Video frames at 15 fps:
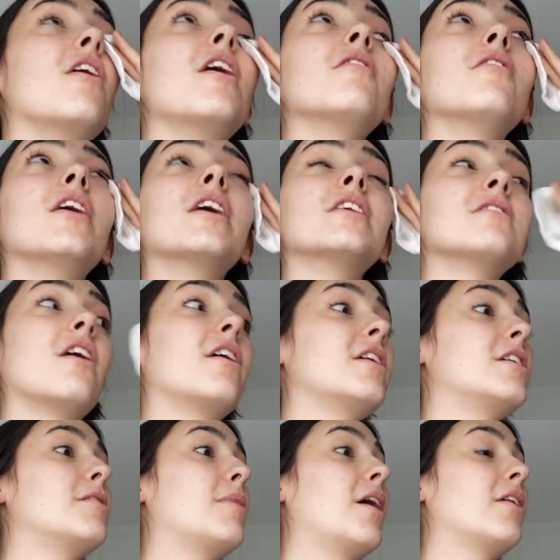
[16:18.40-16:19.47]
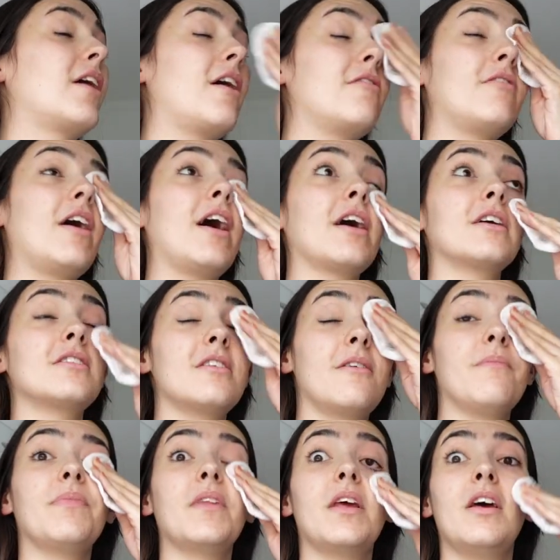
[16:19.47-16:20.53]
very very excited about that fact.
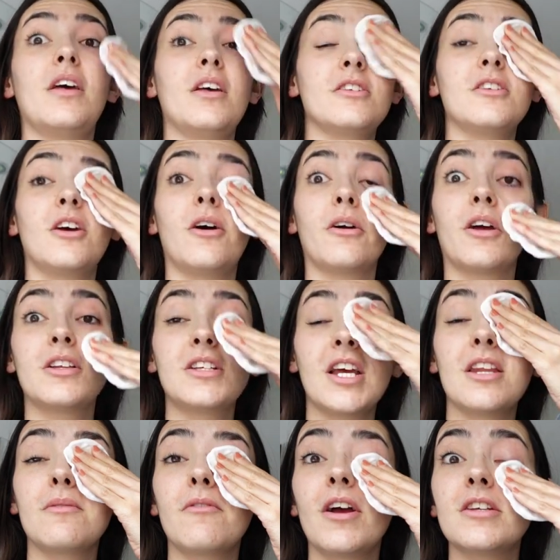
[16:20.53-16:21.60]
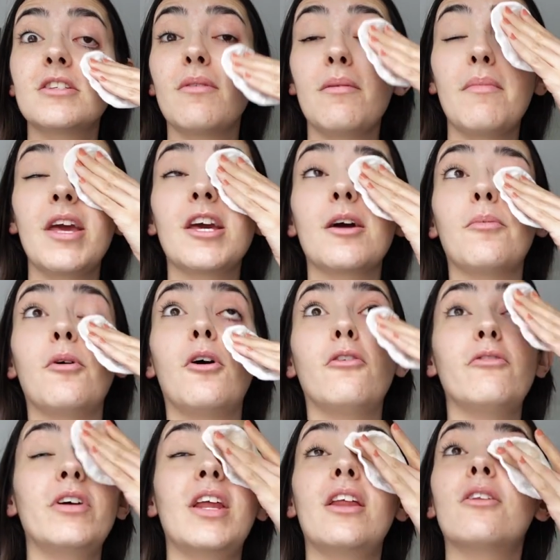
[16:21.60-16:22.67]
So I'm gonna take the rest of my makeup
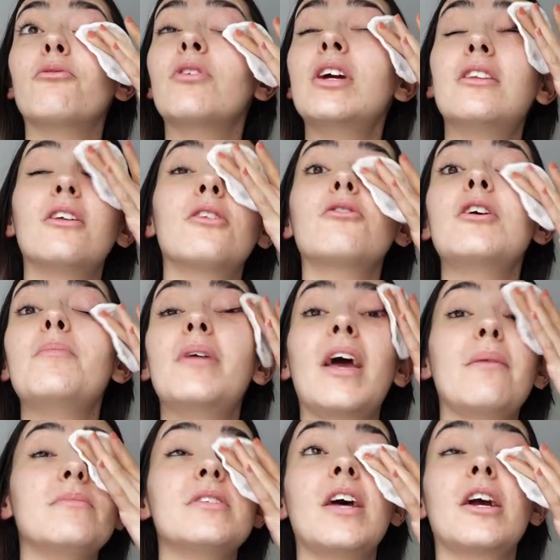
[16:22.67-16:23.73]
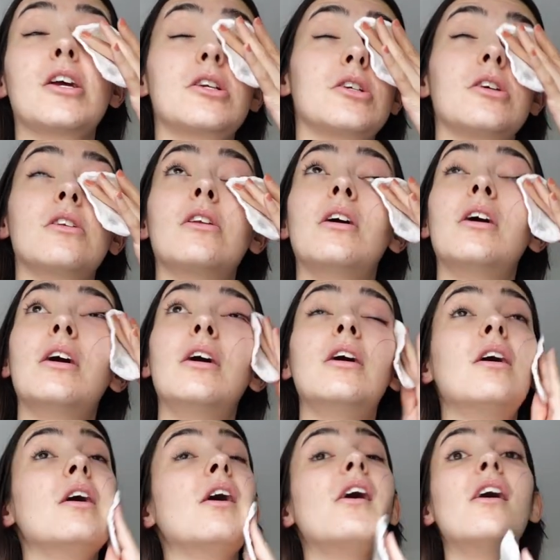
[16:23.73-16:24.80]
off and then read the 3 p.m. section,
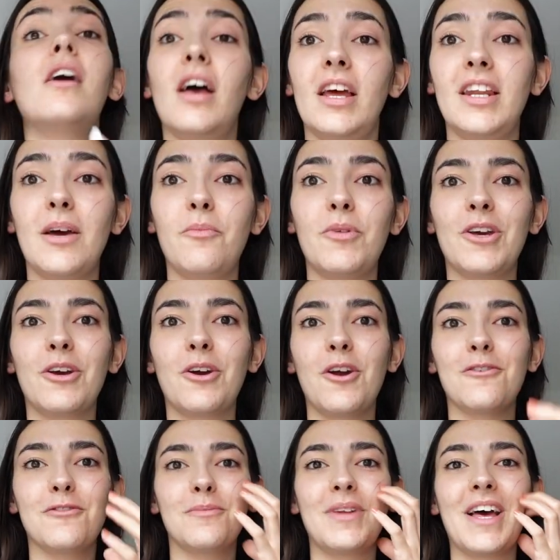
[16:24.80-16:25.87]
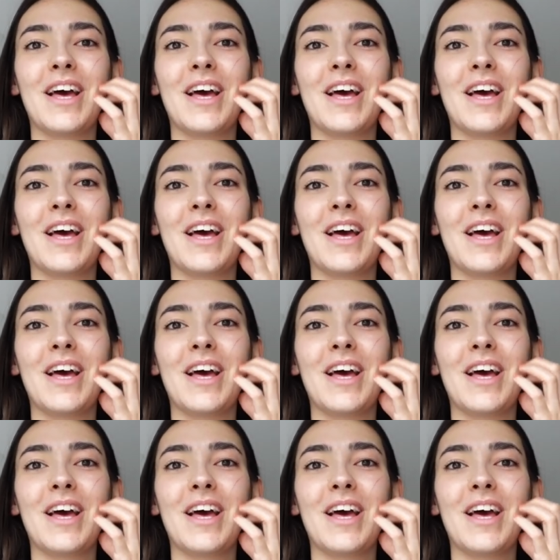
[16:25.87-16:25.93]
and then we can go from